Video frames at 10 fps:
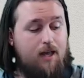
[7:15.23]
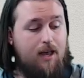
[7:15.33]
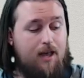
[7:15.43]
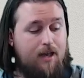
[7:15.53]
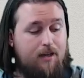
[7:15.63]

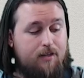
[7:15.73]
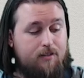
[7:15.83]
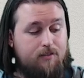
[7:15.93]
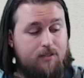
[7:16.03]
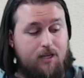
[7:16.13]

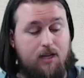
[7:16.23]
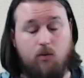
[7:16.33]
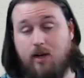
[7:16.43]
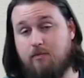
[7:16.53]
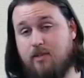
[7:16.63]
And, yeah,
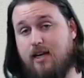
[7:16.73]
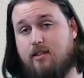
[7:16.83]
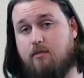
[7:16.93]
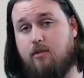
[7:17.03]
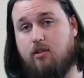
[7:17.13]
the Rams got
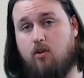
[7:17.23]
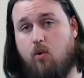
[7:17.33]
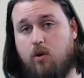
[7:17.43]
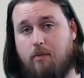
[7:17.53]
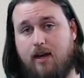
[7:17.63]
some good
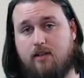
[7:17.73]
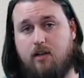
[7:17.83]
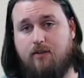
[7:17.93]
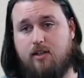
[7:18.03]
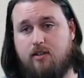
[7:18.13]
cornerbacks,
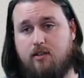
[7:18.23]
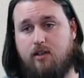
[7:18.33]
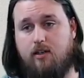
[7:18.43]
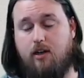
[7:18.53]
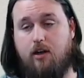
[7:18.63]

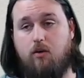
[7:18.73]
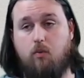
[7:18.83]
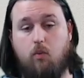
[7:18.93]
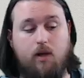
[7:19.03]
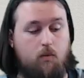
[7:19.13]
obviously. You
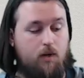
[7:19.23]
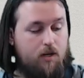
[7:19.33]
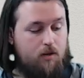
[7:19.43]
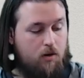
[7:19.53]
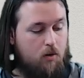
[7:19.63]
know,
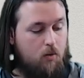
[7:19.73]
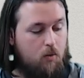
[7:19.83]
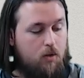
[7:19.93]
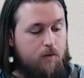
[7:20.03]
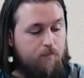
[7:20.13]
we
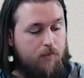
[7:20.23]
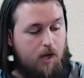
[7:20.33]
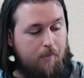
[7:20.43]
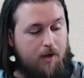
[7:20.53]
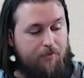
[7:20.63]
know
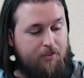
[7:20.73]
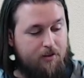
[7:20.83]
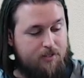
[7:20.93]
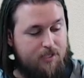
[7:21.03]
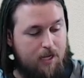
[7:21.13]
about
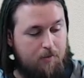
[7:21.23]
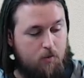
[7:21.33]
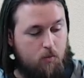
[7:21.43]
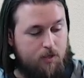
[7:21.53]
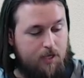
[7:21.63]
their team
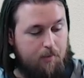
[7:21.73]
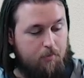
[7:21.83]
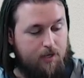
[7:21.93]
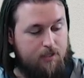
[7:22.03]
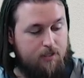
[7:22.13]
and what they
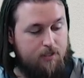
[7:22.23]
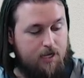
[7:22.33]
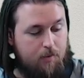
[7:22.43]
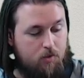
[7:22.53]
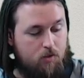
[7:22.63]
bring to the
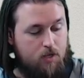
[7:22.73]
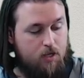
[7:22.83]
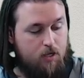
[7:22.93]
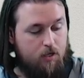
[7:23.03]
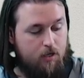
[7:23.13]
table.
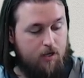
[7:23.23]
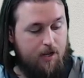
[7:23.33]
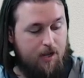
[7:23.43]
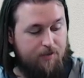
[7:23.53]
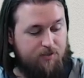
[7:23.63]
You're going
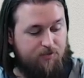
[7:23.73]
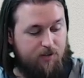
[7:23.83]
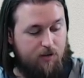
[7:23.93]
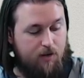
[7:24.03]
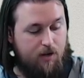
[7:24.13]
to have to
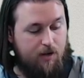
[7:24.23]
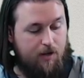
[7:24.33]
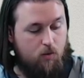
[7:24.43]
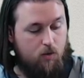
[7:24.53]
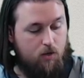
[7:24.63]
figure out how
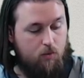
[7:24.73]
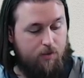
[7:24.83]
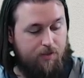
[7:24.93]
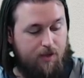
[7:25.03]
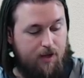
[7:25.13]
to work
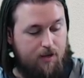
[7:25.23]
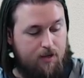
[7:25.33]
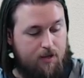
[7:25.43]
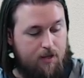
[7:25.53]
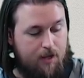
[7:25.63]
with that.
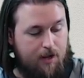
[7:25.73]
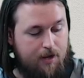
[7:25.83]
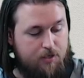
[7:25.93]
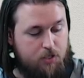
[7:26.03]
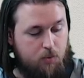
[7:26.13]

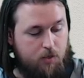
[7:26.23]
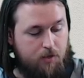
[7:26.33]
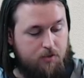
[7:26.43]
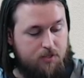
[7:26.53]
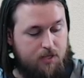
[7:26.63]
And it's just one
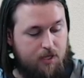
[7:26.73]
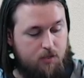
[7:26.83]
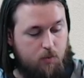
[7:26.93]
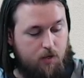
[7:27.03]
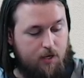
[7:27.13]
of those
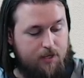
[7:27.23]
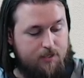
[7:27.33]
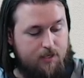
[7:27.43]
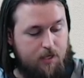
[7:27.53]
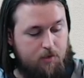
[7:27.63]
things where
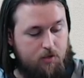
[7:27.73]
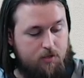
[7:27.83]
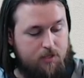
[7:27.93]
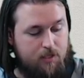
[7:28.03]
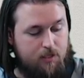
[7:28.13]
anytime you're
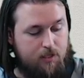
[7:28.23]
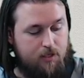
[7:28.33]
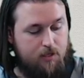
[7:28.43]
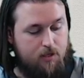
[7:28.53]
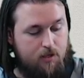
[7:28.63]

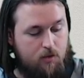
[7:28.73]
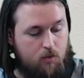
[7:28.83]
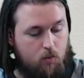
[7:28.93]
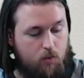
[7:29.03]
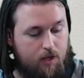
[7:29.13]
dealing
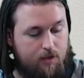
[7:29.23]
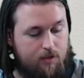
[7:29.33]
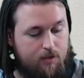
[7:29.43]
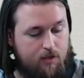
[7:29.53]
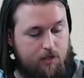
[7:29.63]

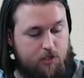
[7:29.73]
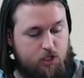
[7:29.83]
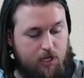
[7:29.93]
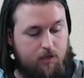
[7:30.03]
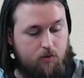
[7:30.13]
with a
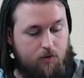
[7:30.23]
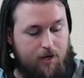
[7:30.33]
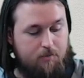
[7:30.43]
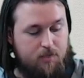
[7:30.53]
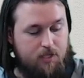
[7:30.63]
Jalen
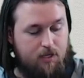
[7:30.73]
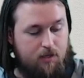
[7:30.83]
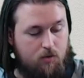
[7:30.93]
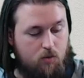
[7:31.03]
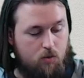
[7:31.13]

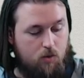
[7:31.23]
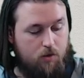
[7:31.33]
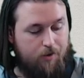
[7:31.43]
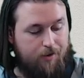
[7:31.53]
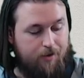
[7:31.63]
Ramsey
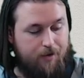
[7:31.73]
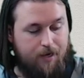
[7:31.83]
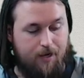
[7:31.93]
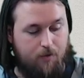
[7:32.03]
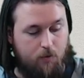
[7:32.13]
or
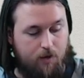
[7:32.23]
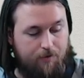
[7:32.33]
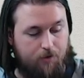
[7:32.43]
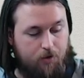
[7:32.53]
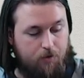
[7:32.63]

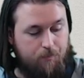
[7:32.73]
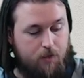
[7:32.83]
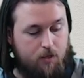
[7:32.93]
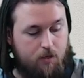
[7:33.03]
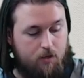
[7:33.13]
whatever
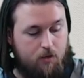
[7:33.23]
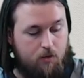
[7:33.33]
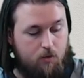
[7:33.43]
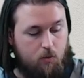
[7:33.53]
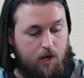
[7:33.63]

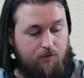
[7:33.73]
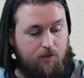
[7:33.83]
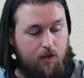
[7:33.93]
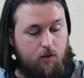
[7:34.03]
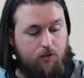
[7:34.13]

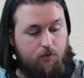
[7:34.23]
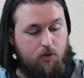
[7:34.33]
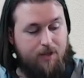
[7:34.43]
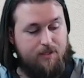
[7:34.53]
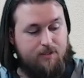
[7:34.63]
they want to
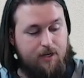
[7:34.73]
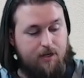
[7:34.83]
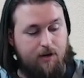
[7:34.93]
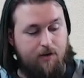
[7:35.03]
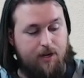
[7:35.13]
throw in that
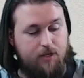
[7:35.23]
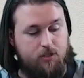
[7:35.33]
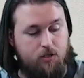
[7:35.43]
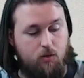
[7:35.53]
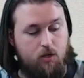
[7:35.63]
secondary
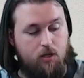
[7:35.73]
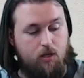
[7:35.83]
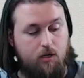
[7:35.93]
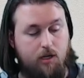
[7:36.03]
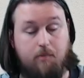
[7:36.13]
at you,
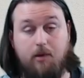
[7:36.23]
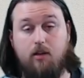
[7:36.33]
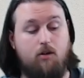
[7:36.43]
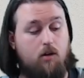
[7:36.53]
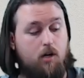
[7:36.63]
you're going to be a
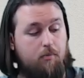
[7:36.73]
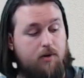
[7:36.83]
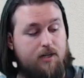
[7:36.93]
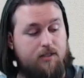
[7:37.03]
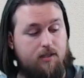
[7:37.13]
little hard-pressed.